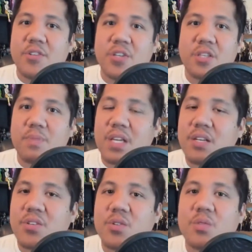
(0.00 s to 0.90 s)
just
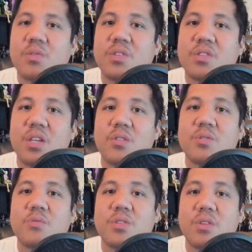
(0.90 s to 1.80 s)
because you don't see
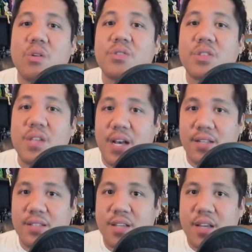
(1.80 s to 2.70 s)
those results
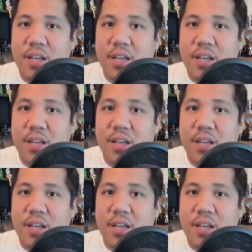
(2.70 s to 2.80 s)
yet,